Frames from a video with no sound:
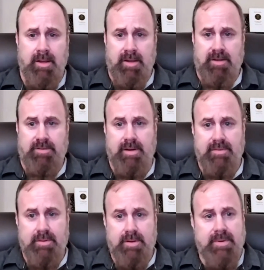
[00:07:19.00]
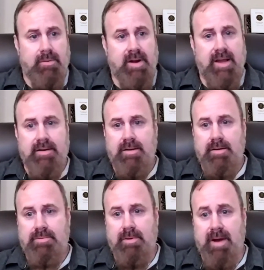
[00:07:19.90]
So even though it had been around
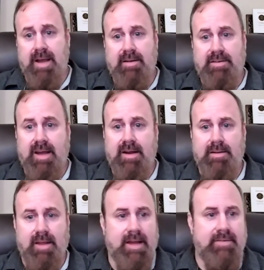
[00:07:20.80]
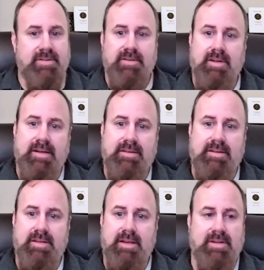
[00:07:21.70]
for my entire life since
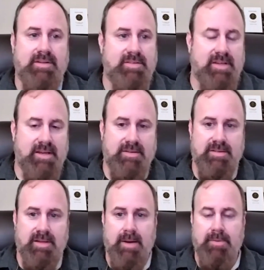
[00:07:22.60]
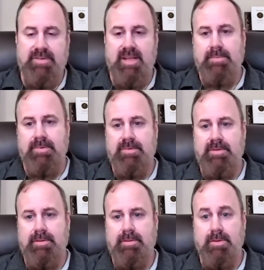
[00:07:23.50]
1976, I was able
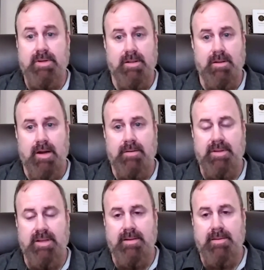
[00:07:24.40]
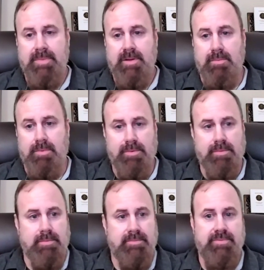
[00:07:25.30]
to look at a lot of the
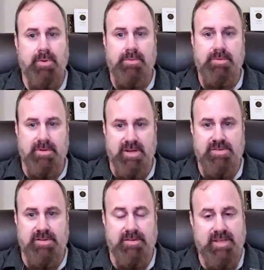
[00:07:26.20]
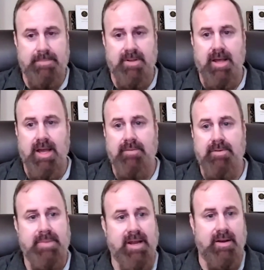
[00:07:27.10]
rural folk traditions kept alive
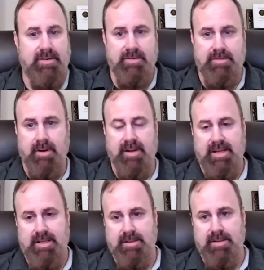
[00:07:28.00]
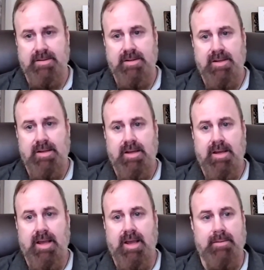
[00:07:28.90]
in parishes throughout England
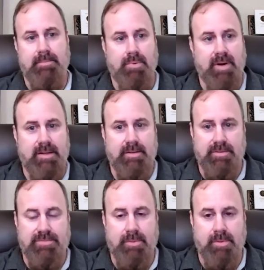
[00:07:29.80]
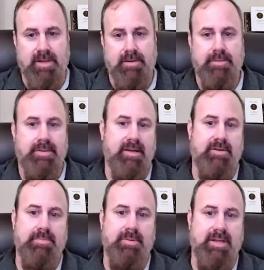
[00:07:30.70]
and bring those forward into
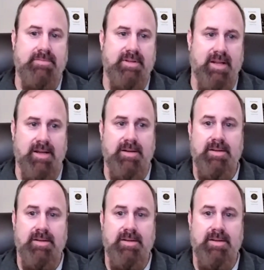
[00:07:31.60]
Theodish belief today.